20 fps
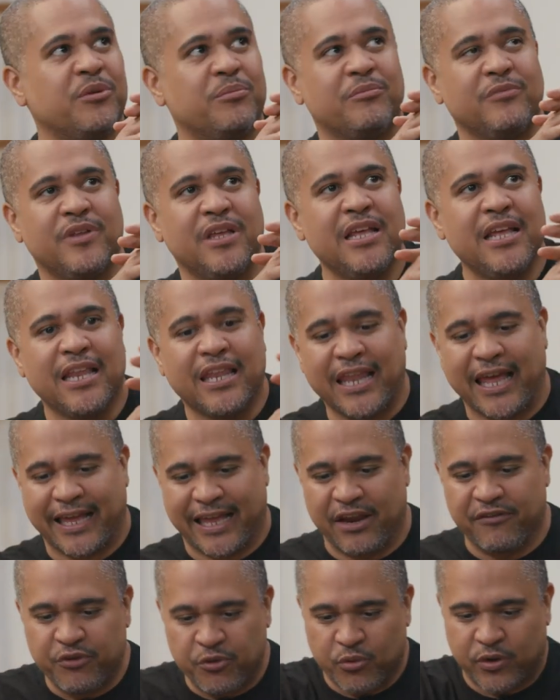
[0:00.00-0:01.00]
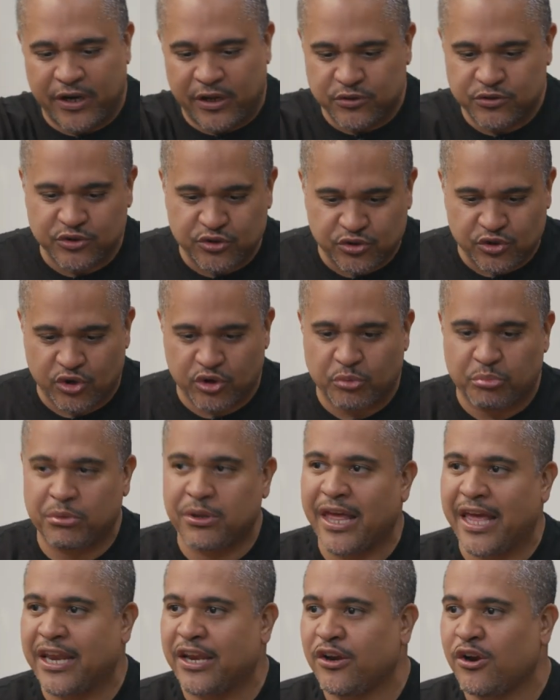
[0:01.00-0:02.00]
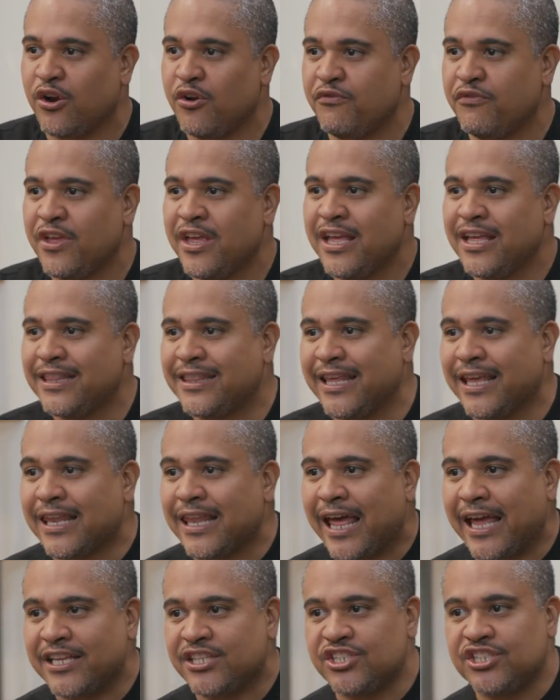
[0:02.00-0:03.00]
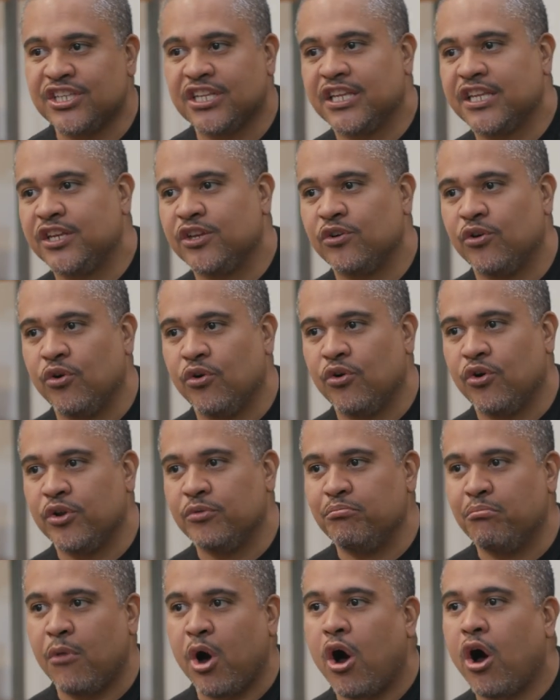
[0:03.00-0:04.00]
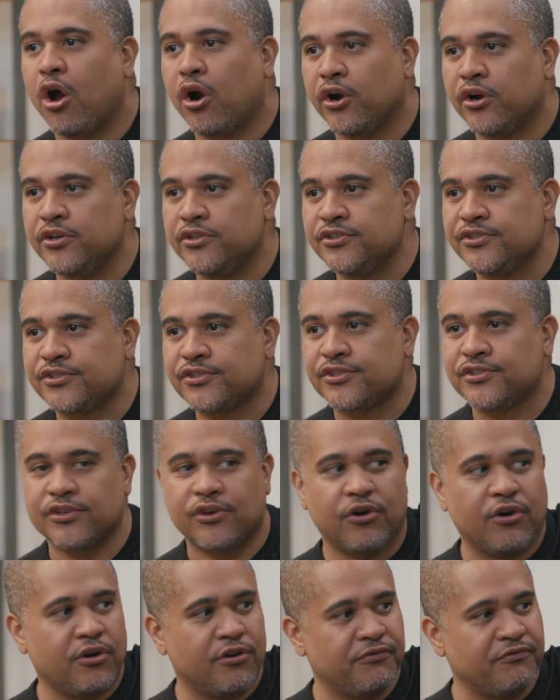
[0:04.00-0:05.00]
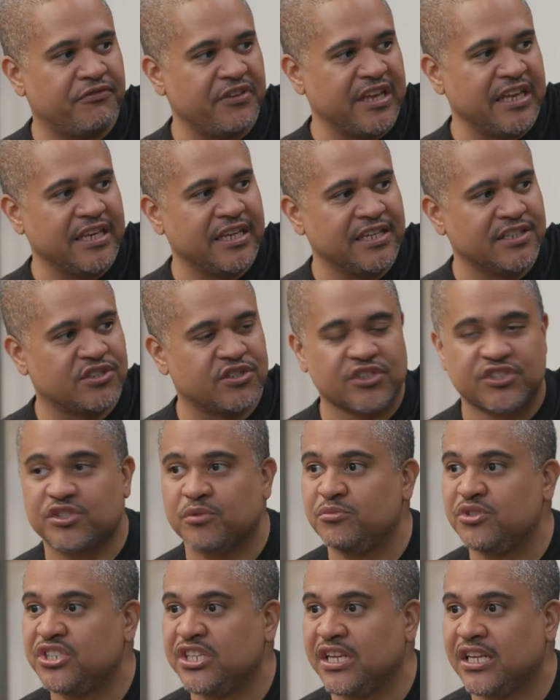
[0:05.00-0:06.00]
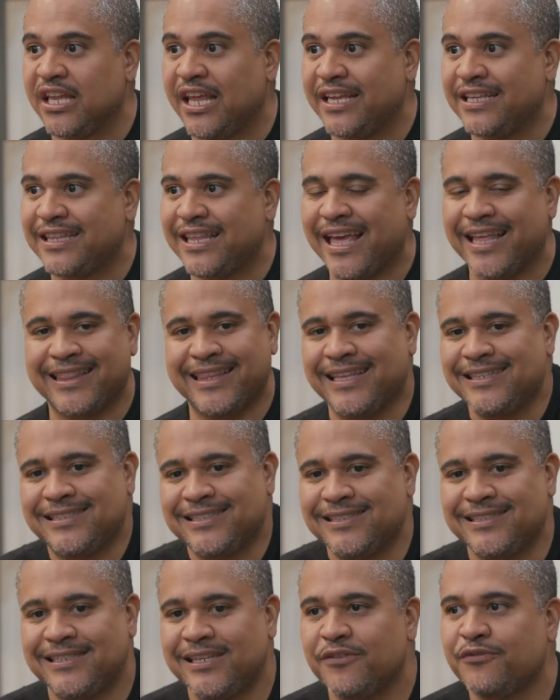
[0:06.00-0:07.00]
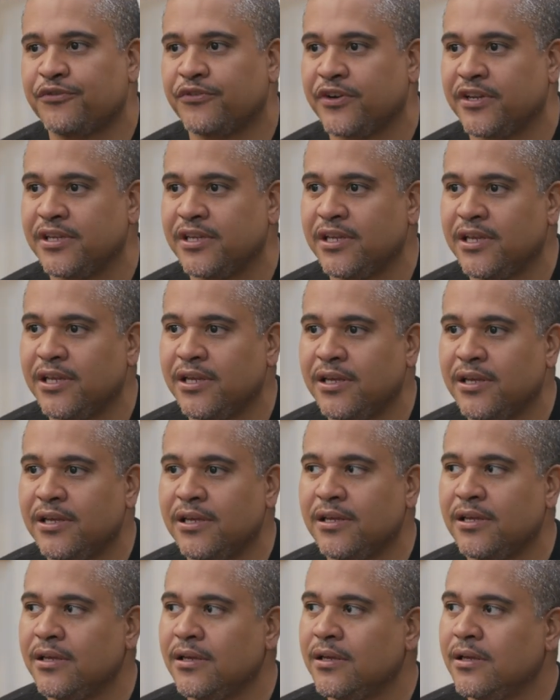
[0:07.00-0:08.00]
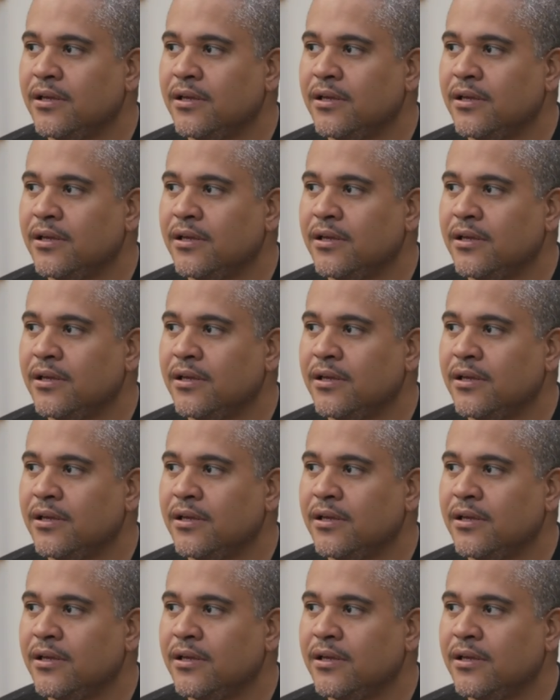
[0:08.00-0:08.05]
them like everyone else is on the planet Earth. They're like chilling on Mars mm. or yeah. Venus or some shit like that. They're just different. What about